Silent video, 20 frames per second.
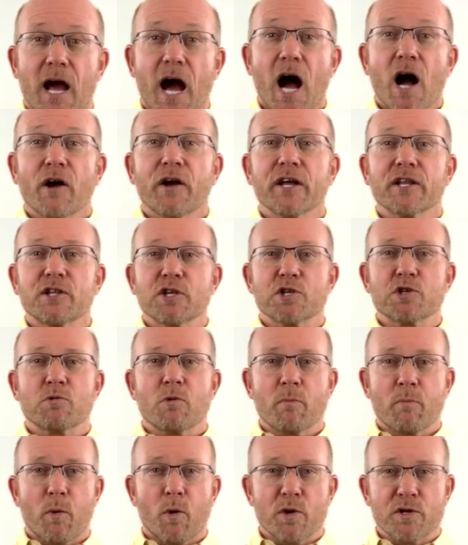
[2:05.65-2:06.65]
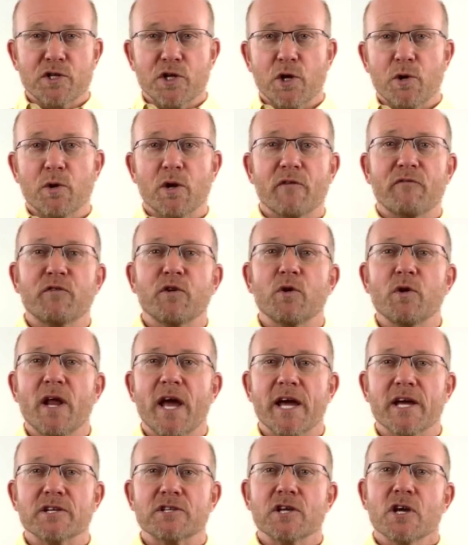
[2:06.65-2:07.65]
I'll get this report to you in a few
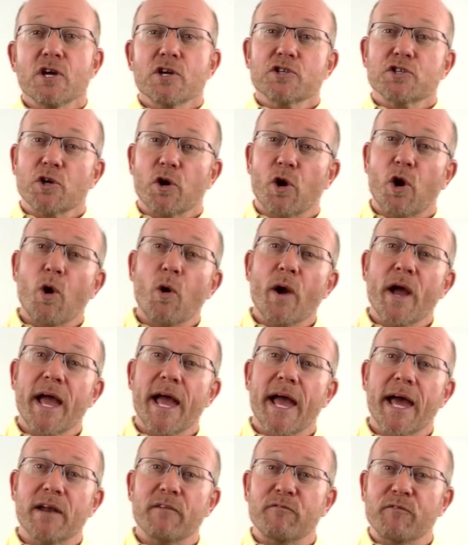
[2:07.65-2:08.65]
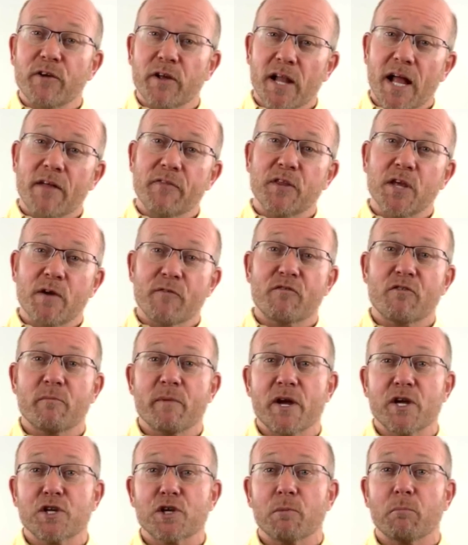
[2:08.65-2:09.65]
days, so go ahead, fill out the
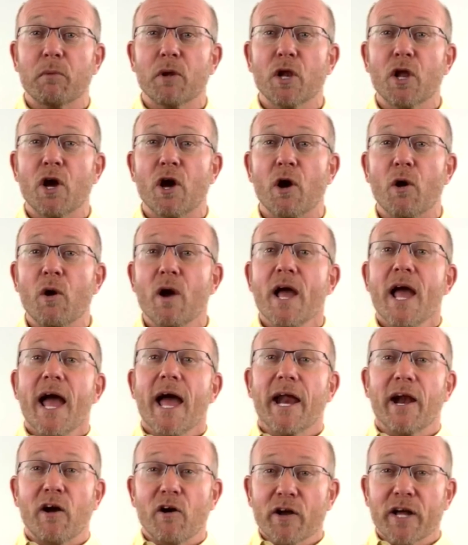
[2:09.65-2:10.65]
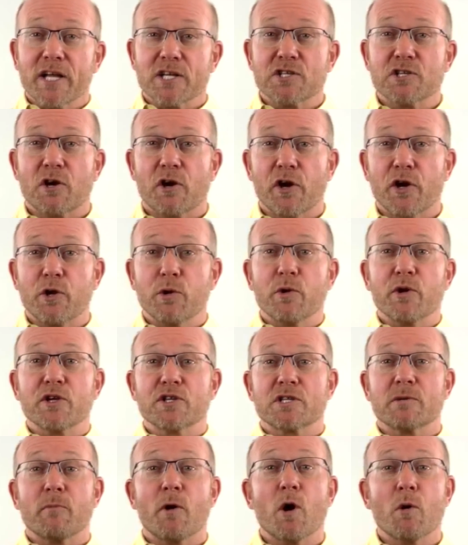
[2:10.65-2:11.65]
information below, and I'll get started doing
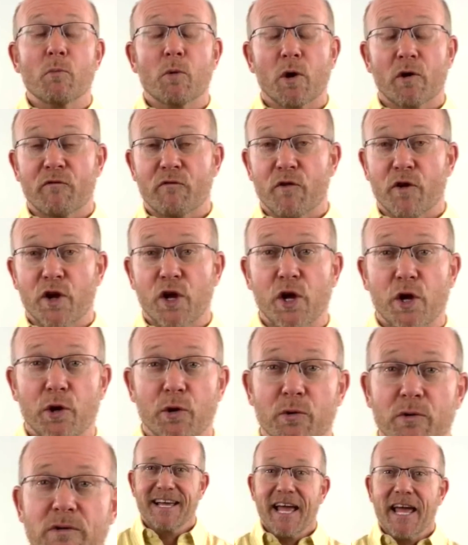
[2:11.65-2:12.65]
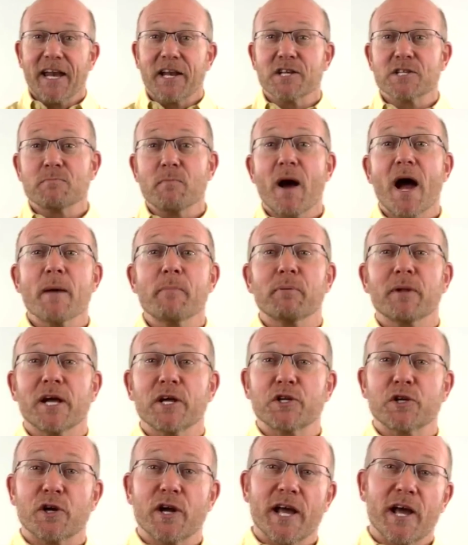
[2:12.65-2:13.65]
some homework for you. It is my
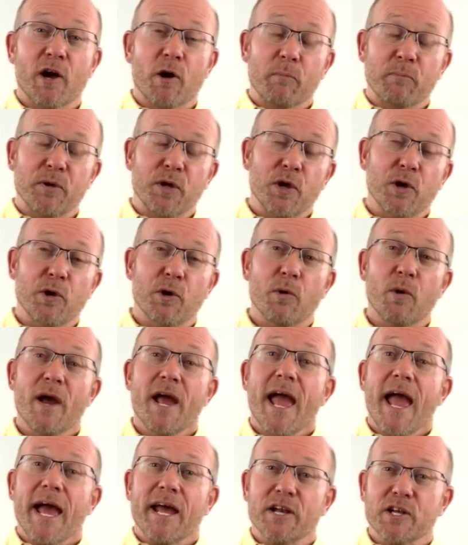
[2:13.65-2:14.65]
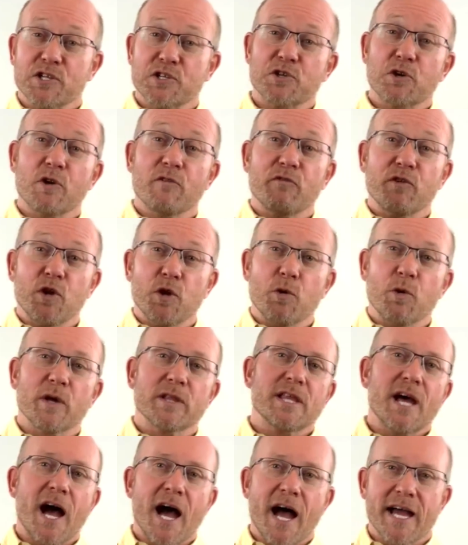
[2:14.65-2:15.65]
pleasure to help you and to serve you
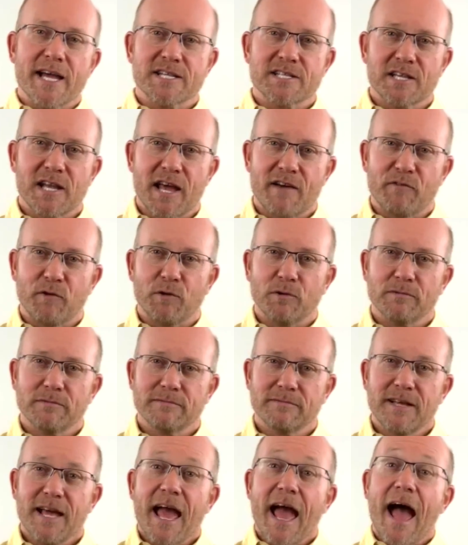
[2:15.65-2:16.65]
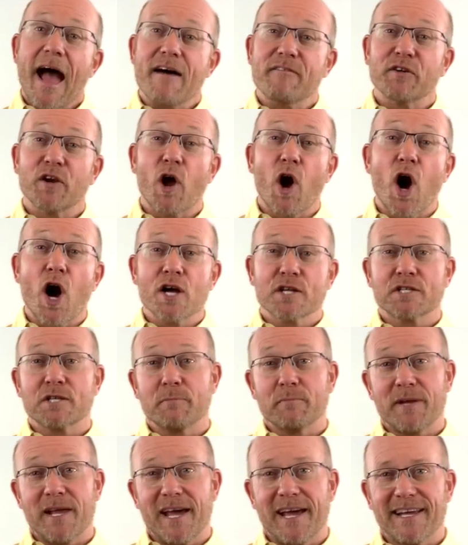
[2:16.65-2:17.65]
at the highest level. Have an
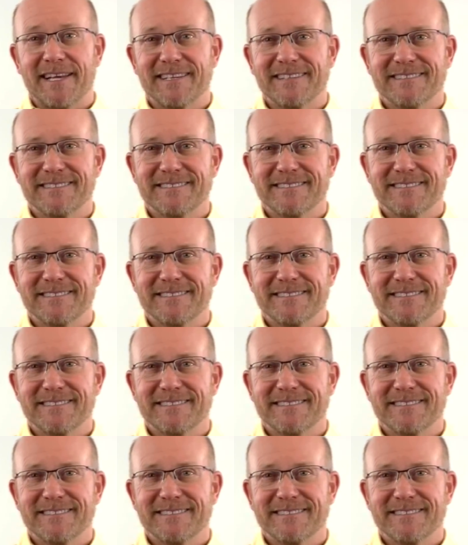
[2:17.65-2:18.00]
awesome day.